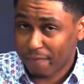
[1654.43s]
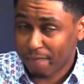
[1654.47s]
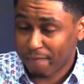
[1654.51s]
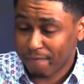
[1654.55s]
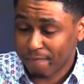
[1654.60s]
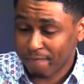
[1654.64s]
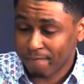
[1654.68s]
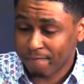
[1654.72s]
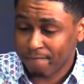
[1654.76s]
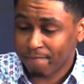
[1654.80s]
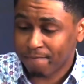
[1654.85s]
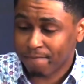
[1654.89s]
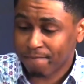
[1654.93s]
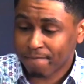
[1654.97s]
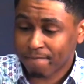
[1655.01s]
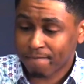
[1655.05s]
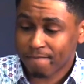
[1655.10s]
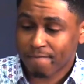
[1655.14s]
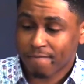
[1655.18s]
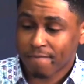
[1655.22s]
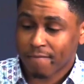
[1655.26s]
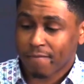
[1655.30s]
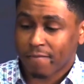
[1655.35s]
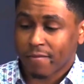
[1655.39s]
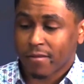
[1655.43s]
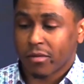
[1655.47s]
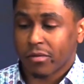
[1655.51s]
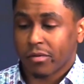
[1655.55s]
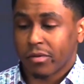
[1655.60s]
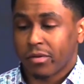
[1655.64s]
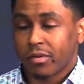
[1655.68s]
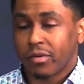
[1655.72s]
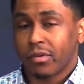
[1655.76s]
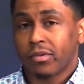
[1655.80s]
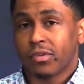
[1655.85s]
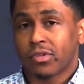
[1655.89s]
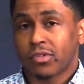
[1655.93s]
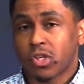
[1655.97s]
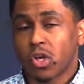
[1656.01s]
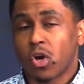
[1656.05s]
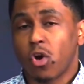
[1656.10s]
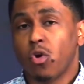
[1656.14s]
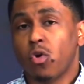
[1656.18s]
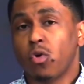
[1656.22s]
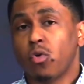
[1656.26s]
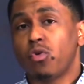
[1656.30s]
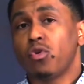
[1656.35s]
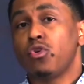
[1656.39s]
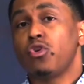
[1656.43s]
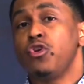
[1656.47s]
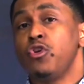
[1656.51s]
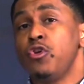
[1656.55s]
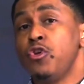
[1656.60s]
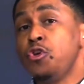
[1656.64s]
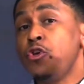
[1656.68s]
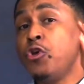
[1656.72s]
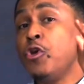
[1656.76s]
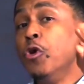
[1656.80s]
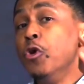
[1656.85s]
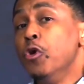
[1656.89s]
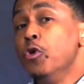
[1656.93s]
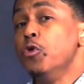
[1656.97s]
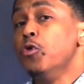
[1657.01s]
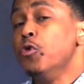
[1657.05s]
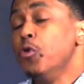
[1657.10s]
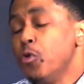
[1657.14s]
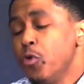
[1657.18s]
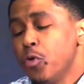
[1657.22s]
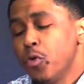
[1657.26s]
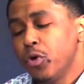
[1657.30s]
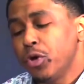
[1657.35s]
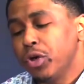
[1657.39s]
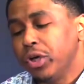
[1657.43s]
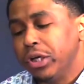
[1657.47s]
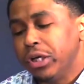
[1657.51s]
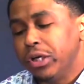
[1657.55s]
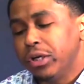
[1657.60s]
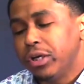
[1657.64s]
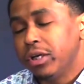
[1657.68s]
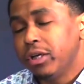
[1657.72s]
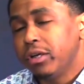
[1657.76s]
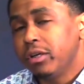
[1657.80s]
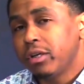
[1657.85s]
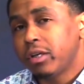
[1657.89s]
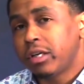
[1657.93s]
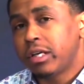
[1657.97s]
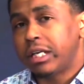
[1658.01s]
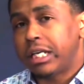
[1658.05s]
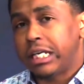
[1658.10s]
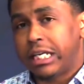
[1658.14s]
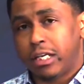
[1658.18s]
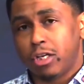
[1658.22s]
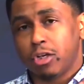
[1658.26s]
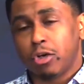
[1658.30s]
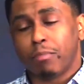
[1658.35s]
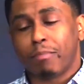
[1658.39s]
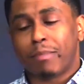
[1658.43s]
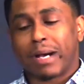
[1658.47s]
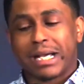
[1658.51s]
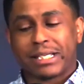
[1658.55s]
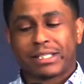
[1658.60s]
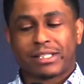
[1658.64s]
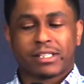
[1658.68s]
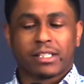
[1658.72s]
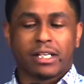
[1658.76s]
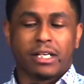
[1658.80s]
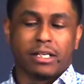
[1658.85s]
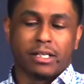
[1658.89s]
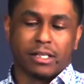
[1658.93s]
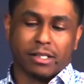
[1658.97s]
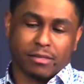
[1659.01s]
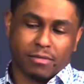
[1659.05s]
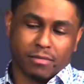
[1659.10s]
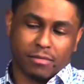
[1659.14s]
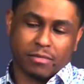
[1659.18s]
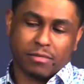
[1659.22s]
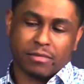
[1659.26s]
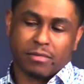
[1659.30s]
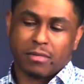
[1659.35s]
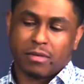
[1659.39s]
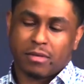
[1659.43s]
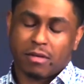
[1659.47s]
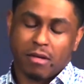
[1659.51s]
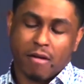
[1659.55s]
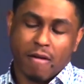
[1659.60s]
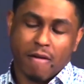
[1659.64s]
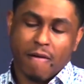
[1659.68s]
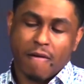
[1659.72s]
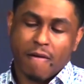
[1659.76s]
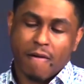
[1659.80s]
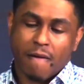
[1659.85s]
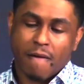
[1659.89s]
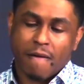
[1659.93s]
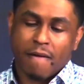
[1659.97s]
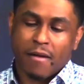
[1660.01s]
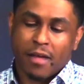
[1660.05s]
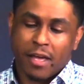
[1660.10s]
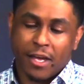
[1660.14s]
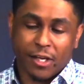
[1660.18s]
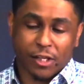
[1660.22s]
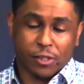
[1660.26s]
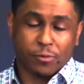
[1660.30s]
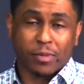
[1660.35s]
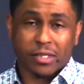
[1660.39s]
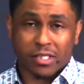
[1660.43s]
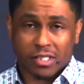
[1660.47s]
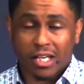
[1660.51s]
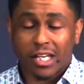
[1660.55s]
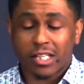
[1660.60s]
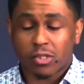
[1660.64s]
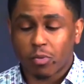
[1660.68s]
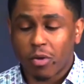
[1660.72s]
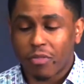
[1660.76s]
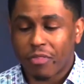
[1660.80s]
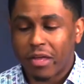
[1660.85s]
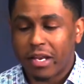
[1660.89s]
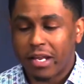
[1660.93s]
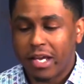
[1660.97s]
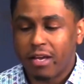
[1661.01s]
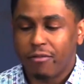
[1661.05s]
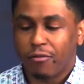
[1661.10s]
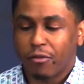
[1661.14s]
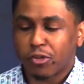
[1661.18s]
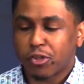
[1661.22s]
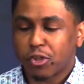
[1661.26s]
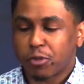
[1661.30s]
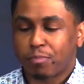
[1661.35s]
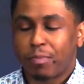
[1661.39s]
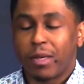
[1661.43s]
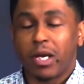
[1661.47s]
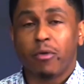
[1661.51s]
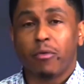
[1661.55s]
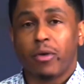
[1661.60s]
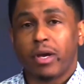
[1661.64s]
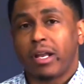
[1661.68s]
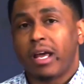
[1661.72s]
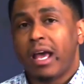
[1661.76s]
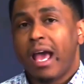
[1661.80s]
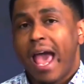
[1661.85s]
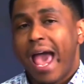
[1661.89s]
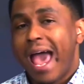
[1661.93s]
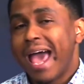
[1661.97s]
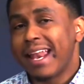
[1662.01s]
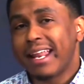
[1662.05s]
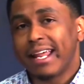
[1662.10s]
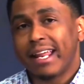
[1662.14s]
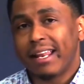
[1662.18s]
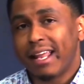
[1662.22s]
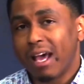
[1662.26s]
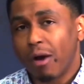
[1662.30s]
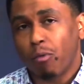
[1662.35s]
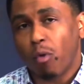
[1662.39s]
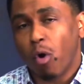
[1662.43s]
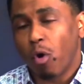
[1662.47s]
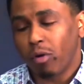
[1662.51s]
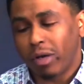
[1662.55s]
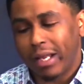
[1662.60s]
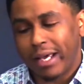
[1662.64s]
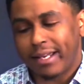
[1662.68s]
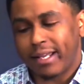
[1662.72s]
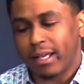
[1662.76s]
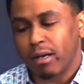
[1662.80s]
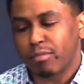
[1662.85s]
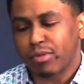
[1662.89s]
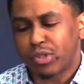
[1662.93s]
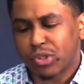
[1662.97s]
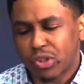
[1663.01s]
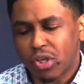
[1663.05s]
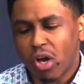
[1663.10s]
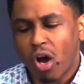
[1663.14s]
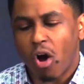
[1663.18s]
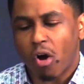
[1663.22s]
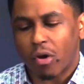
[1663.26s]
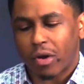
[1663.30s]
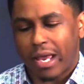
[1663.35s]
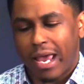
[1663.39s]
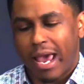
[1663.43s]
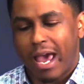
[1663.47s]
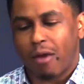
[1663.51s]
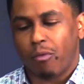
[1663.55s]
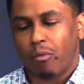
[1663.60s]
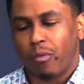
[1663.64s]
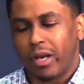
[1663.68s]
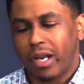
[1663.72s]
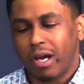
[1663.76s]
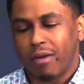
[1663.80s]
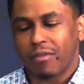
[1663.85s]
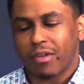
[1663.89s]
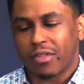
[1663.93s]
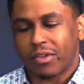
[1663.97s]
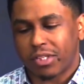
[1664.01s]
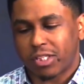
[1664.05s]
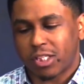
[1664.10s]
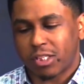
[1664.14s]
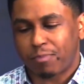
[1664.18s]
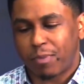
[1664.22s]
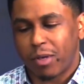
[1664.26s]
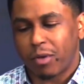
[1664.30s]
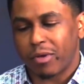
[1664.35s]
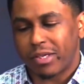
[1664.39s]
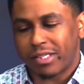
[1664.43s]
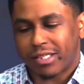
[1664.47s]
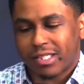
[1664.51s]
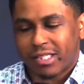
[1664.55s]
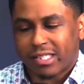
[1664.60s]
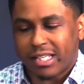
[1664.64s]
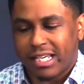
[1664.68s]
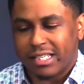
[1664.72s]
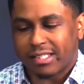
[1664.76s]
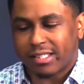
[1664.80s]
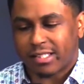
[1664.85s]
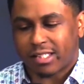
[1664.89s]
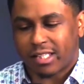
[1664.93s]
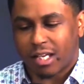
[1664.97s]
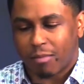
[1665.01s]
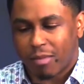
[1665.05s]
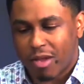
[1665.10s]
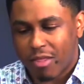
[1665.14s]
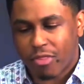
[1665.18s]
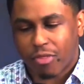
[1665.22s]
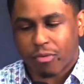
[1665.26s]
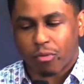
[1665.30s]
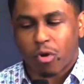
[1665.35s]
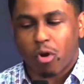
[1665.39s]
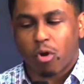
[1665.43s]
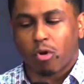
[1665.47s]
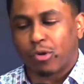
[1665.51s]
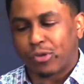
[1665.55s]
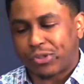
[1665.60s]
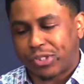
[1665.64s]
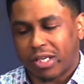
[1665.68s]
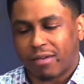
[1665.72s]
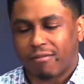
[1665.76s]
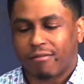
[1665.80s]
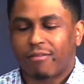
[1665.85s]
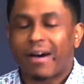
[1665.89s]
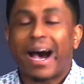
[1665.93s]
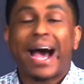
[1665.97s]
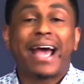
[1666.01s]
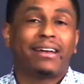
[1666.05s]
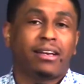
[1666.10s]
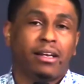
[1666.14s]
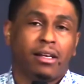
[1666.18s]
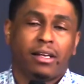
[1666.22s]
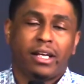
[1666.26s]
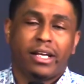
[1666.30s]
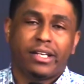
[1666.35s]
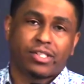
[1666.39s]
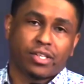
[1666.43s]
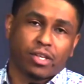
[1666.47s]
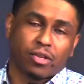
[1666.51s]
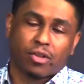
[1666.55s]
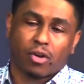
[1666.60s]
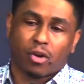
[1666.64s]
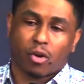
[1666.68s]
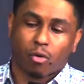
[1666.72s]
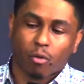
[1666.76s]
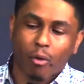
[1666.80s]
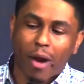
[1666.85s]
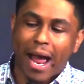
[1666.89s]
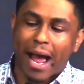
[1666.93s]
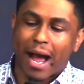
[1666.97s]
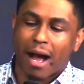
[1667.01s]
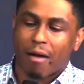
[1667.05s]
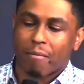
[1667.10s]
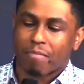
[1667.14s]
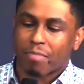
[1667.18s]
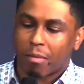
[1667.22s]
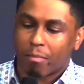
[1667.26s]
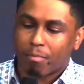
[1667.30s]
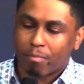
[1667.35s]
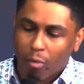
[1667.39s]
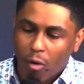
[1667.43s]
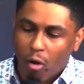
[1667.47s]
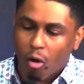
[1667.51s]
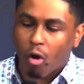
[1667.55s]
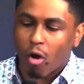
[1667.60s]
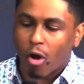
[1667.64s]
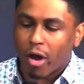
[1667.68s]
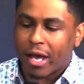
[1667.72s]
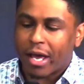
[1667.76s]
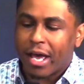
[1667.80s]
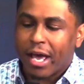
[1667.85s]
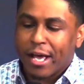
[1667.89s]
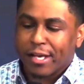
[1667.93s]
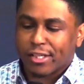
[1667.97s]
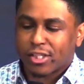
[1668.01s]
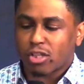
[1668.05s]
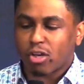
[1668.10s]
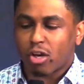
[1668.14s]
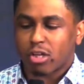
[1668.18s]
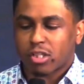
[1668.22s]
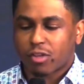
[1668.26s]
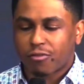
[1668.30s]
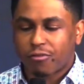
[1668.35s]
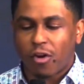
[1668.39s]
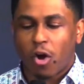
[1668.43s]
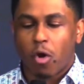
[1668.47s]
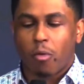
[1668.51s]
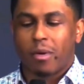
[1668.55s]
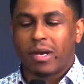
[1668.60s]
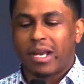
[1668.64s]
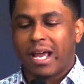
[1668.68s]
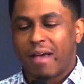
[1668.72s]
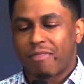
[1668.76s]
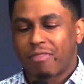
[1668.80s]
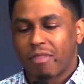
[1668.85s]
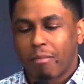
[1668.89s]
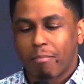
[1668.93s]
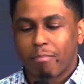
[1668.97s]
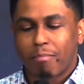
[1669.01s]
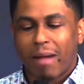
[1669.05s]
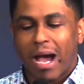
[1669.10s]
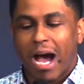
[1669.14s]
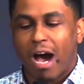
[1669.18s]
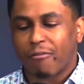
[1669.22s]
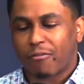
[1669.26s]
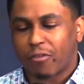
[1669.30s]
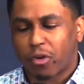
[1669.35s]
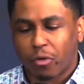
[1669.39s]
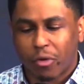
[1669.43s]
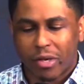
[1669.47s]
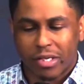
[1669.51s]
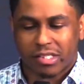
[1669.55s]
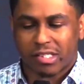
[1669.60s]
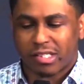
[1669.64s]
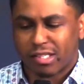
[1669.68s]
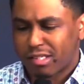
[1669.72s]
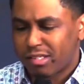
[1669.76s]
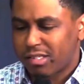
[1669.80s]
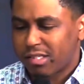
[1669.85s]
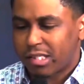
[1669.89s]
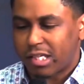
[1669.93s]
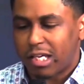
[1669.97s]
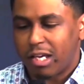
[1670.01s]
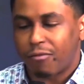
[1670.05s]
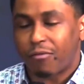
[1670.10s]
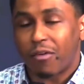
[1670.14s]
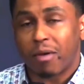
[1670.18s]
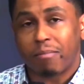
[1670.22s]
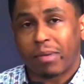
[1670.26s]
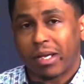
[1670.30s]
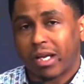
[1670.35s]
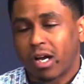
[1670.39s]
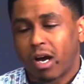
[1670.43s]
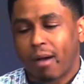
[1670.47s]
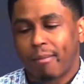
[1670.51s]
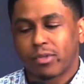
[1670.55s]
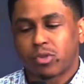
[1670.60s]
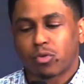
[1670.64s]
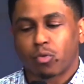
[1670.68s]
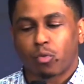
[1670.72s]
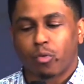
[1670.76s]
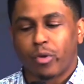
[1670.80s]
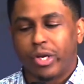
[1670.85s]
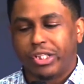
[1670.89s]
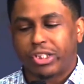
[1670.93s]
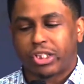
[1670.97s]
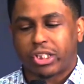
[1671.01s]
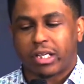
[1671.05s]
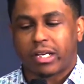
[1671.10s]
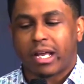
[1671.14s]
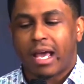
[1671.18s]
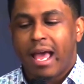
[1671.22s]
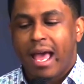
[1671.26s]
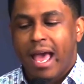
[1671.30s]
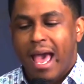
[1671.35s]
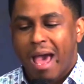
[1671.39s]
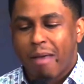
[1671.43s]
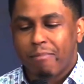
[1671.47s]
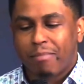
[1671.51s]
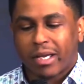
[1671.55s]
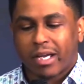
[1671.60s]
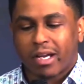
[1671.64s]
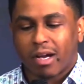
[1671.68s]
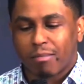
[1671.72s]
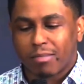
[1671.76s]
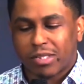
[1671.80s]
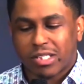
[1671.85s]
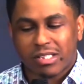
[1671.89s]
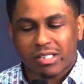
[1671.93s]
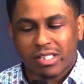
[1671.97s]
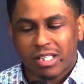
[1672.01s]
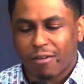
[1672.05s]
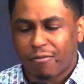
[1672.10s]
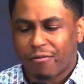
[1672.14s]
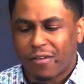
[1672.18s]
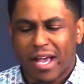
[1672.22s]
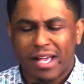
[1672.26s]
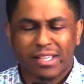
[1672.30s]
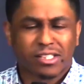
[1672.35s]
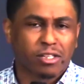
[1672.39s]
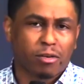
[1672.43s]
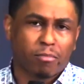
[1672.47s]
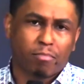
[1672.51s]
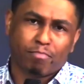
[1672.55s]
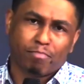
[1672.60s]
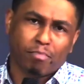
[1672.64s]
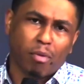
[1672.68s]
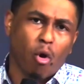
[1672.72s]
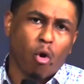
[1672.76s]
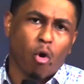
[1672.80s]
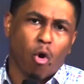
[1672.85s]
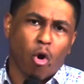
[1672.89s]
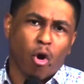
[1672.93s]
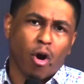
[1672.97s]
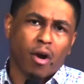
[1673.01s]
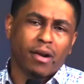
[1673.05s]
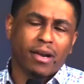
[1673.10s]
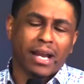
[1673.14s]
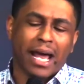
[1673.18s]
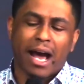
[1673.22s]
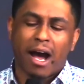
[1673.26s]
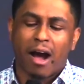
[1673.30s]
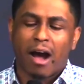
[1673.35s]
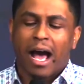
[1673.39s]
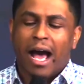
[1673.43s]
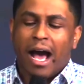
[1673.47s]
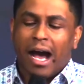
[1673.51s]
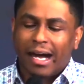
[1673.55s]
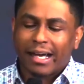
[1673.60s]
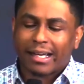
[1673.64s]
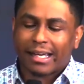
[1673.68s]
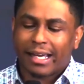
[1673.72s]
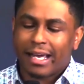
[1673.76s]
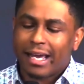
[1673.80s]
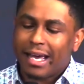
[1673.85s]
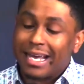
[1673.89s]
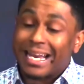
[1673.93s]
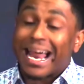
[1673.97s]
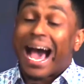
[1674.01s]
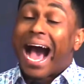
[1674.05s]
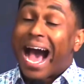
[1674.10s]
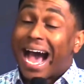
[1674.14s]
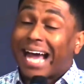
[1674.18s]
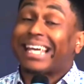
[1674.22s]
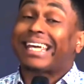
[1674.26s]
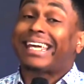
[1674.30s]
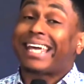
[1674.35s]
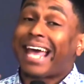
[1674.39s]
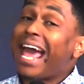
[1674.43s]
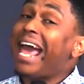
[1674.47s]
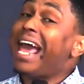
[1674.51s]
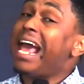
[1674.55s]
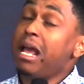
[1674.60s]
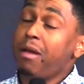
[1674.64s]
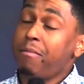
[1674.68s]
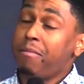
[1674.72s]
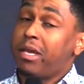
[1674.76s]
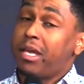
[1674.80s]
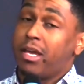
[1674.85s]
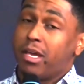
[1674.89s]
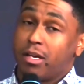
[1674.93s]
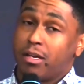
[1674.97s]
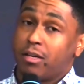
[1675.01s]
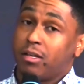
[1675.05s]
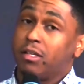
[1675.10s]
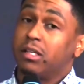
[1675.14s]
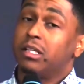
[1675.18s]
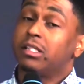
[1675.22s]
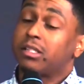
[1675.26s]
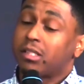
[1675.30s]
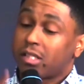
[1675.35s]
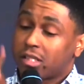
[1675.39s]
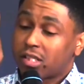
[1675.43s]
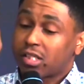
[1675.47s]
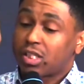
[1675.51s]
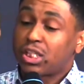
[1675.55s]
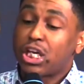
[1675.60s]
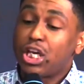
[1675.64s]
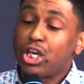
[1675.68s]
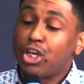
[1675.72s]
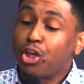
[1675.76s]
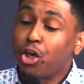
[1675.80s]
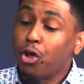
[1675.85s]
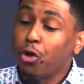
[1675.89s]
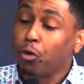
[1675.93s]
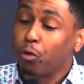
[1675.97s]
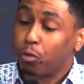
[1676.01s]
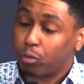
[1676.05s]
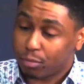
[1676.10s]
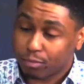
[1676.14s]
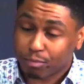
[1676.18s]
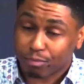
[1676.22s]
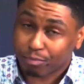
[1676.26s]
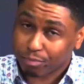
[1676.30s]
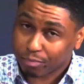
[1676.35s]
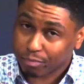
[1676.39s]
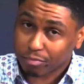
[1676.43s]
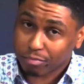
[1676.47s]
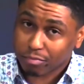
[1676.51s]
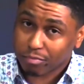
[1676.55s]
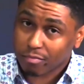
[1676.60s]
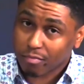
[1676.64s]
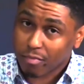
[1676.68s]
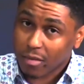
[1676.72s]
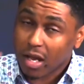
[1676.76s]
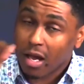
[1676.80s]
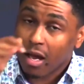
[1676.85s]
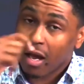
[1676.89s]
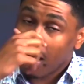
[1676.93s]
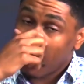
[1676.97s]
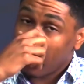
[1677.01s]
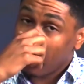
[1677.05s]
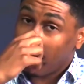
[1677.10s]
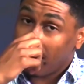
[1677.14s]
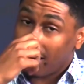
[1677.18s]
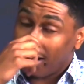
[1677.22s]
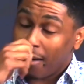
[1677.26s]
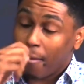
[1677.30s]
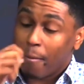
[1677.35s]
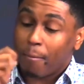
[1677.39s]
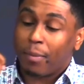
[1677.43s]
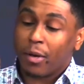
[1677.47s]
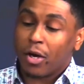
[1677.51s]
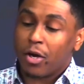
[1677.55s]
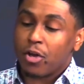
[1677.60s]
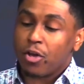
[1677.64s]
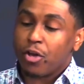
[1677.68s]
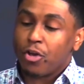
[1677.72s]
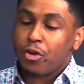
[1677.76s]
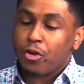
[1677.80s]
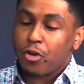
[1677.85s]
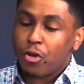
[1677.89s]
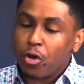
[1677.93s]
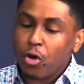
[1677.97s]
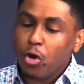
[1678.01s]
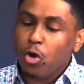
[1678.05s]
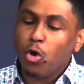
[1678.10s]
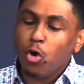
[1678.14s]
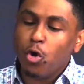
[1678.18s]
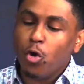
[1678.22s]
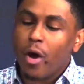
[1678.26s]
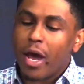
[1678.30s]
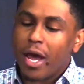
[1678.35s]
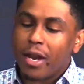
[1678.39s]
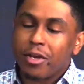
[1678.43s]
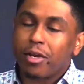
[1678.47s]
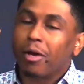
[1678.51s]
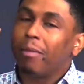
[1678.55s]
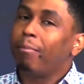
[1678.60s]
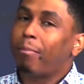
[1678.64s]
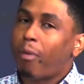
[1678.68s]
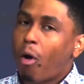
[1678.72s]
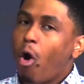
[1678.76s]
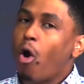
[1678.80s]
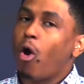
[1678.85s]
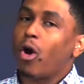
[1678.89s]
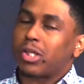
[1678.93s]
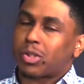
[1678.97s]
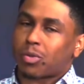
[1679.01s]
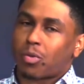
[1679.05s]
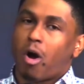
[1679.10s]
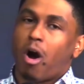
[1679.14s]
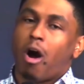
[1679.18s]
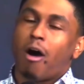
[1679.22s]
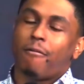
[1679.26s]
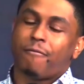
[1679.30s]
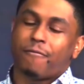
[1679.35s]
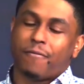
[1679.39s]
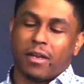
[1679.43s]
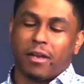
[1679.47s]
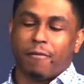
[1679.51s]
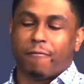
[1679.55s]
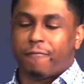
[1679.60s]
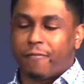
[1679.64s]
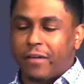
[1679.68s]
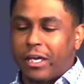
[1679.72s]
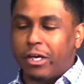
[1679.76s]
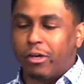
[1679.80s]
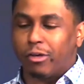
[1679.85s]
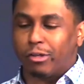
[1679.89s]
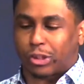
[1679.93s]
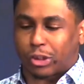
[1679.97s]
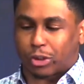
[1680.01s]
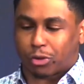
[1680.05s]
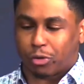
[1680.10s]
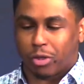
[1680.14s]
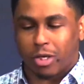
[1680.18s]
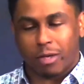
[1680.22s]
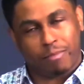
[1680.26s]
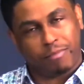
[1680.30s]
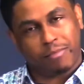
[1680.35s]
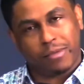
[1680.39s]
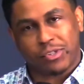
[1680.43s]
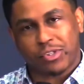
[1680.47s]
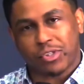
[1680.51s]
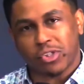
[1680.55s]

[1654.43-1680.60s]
Mm. So you could heal my son. He is possessed with an evil spirit and that won't let him talk. And whenever the spirit seizes him, it throws him violently to the ground. The boy starts foaming at the mouth, grits his teeth, and becomes rigid and becomes stiff as a board. Now, again, I came here to see you. Uh, but you and your boys were off at a field trip.